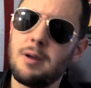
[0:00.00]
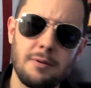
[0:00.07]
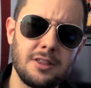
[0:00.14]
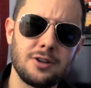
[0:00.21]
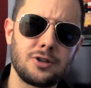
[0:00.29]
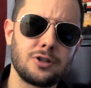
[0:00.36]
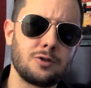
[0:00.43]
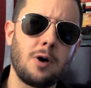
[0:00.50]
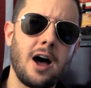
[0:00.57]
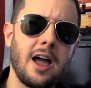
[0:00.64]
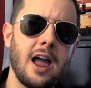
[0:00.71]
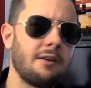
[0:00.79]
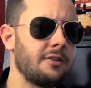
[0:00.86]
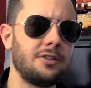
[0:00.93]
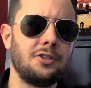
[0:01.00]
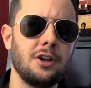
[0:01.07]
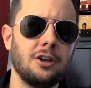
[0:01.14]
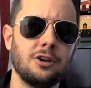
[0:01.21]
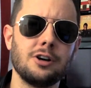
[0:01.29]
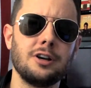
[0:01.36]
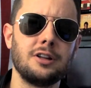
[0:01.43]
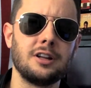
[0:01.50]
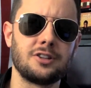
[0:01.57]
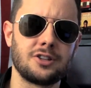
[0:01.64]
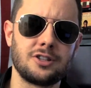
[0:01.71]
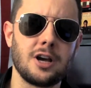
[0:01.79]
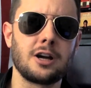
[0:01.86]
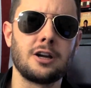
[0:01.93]
maybe this is why everything good
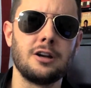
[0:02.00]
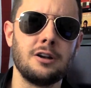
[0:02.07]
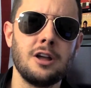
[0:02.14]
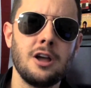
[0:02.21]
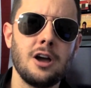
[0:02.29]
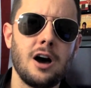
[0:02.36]
gets stuck in